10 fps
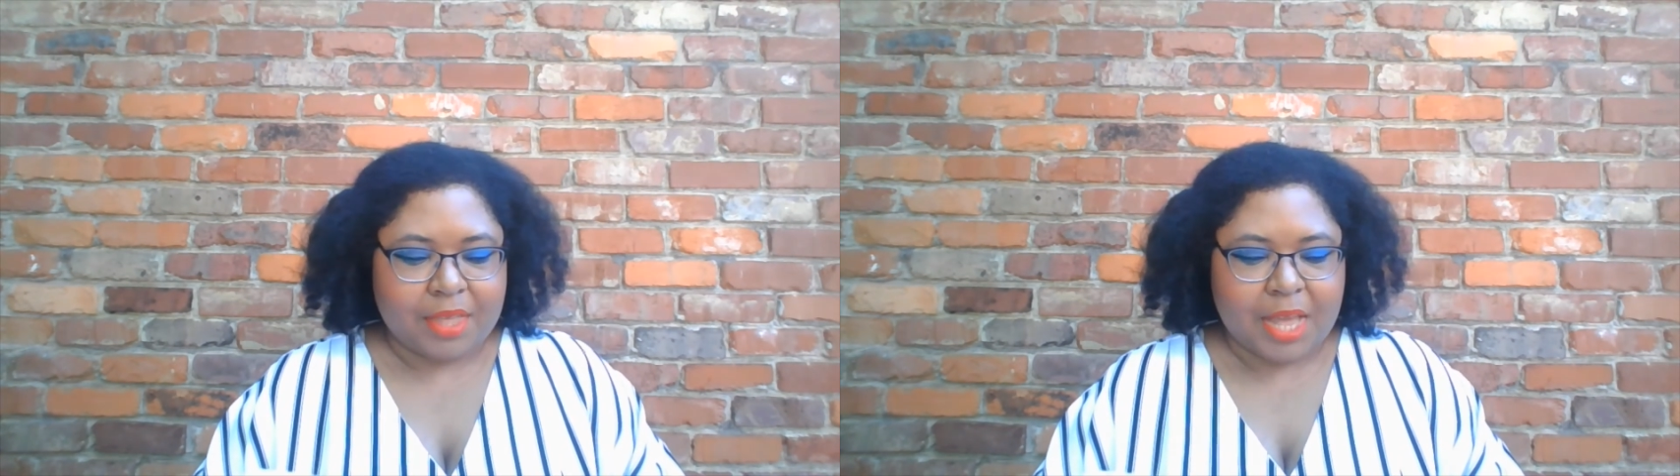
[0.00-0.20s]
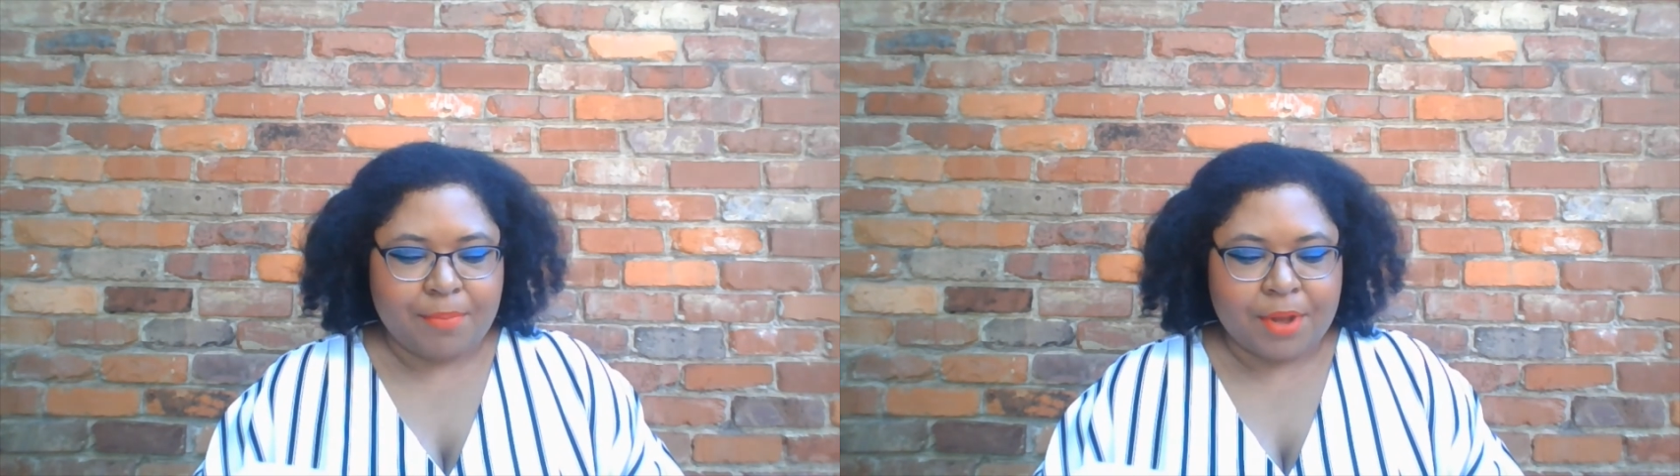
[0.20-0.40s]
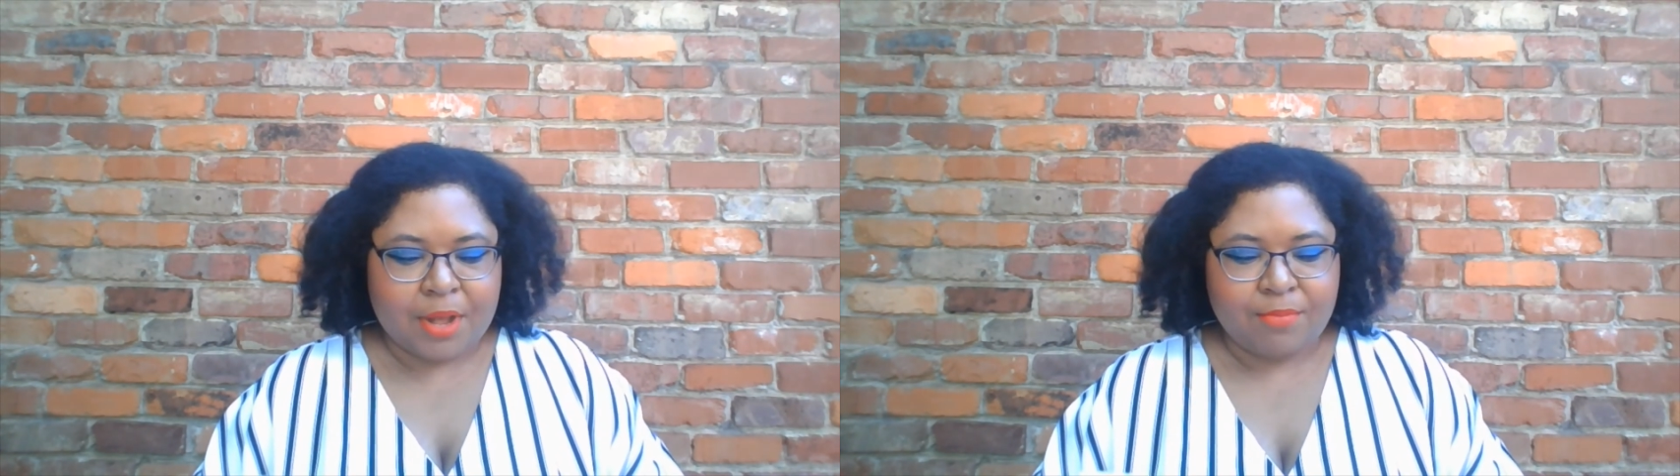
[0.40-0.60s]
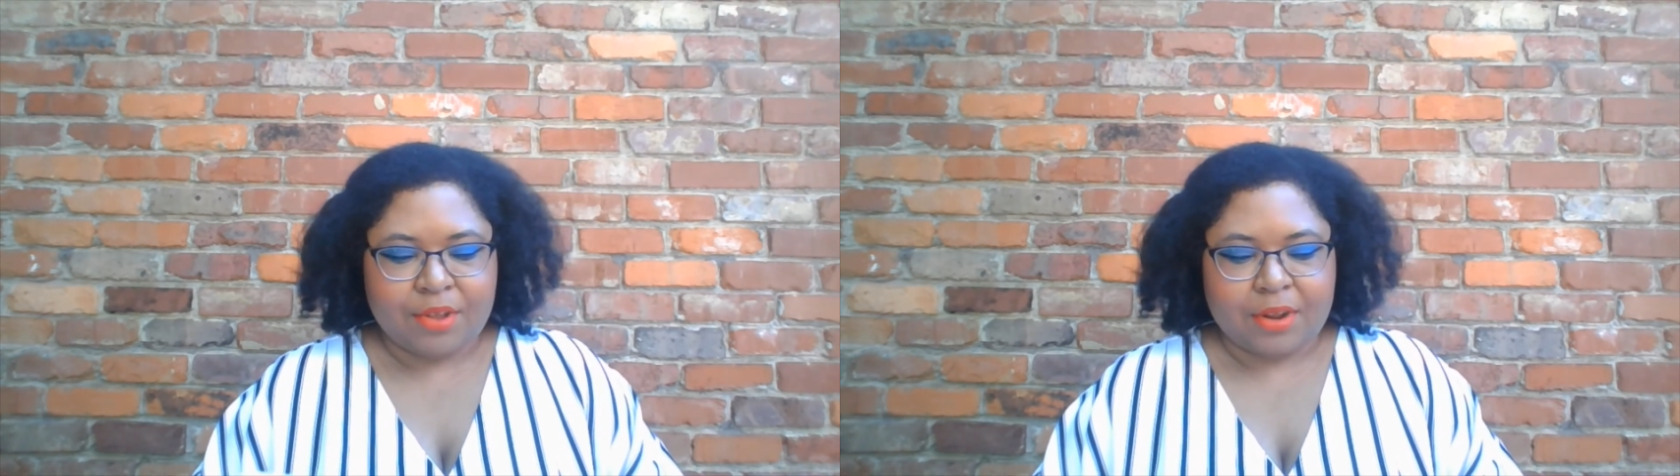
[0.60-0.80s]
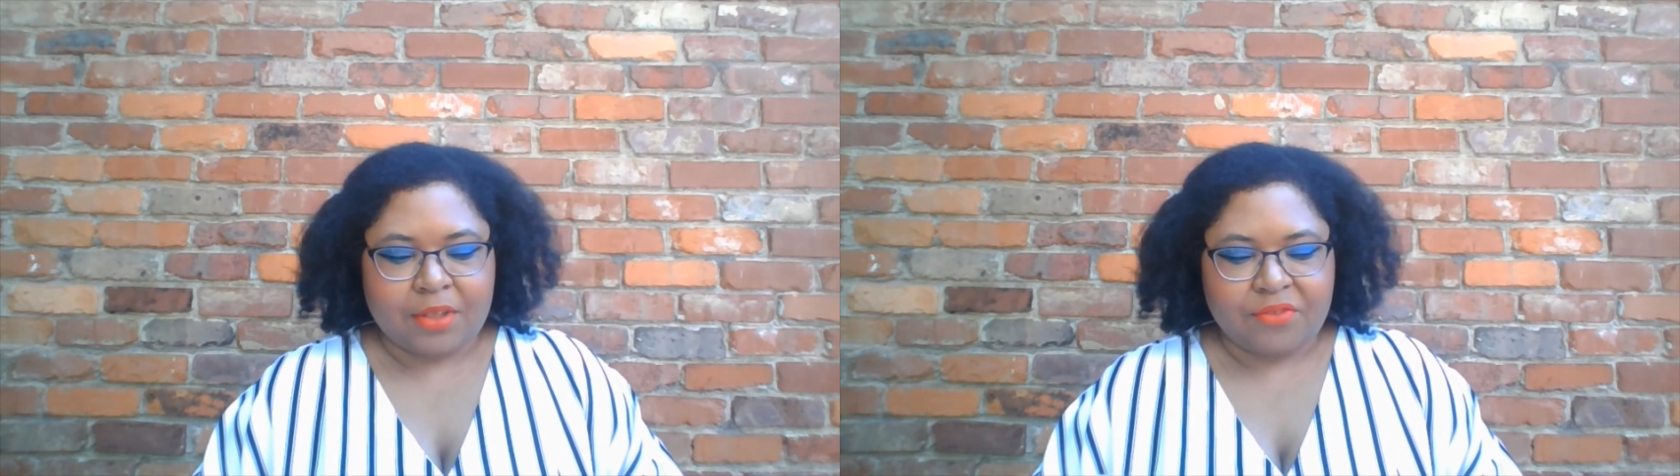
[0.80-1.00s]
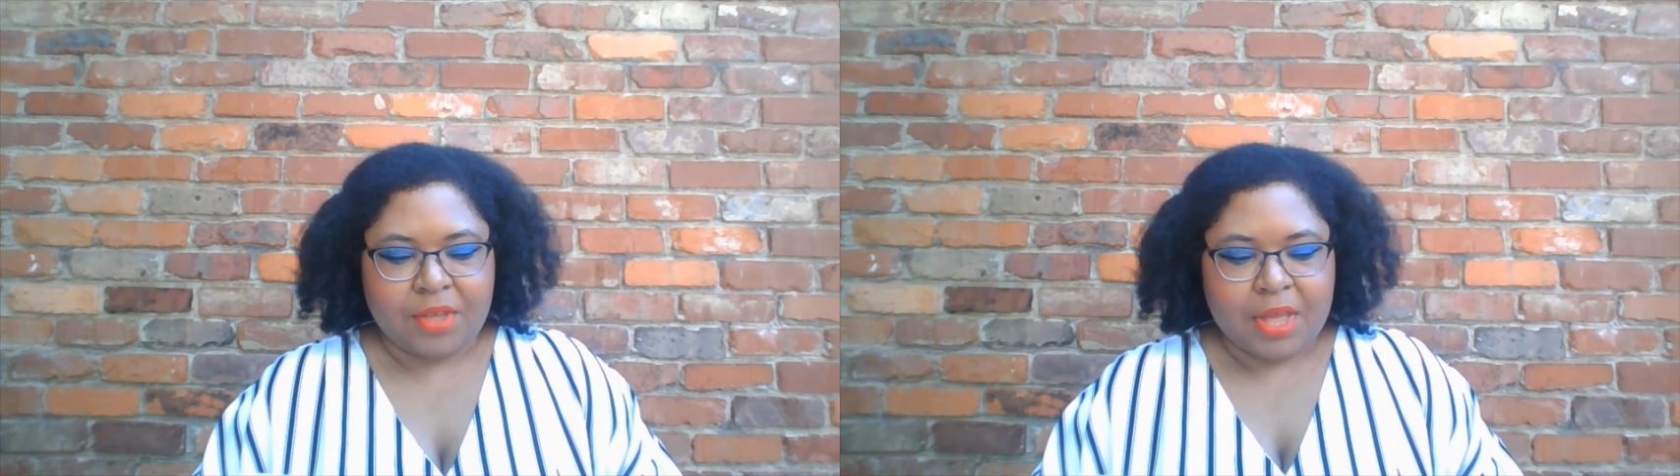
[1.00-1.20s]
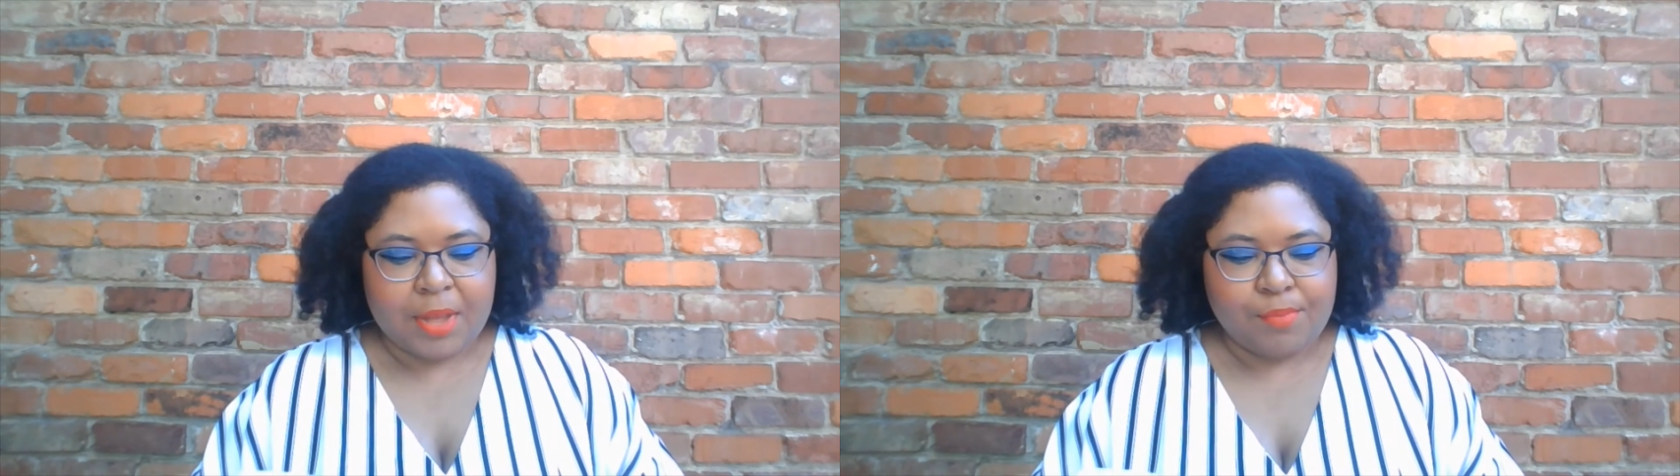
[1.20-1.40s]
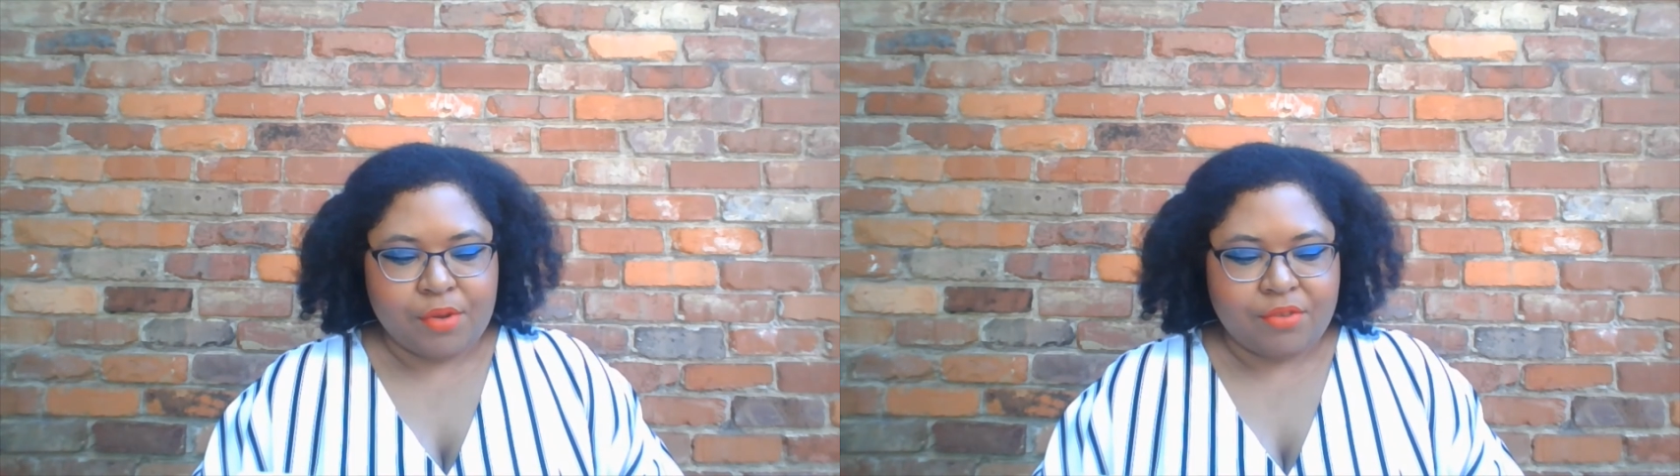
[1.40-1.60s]
A bomb went off.
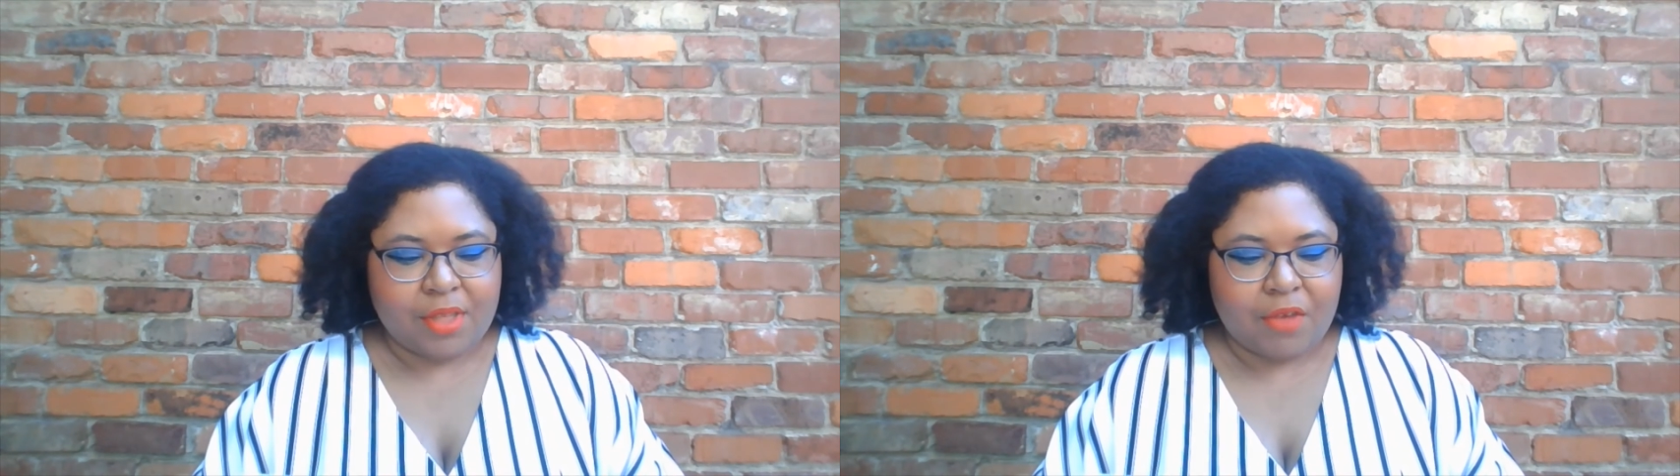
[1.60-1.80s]
Most